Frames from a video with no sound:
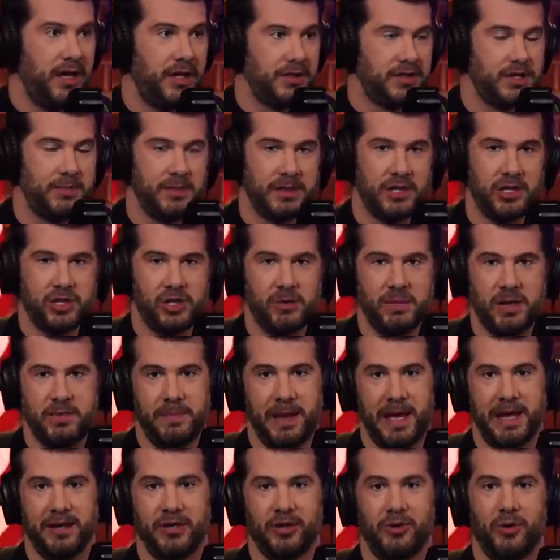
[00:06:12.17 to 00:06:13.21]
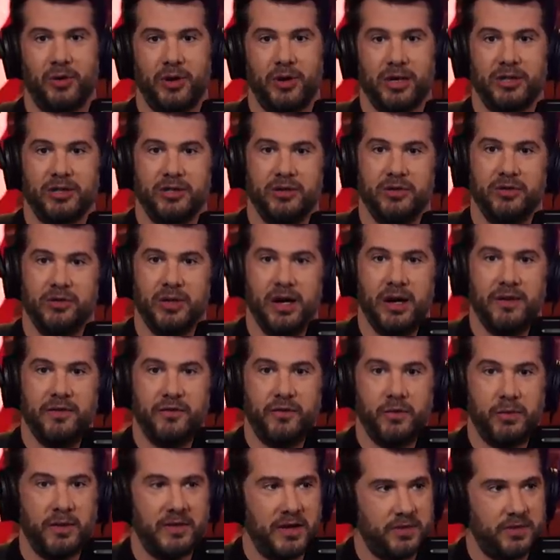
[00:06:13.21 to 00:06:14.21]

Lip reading: something that should be banned, according to former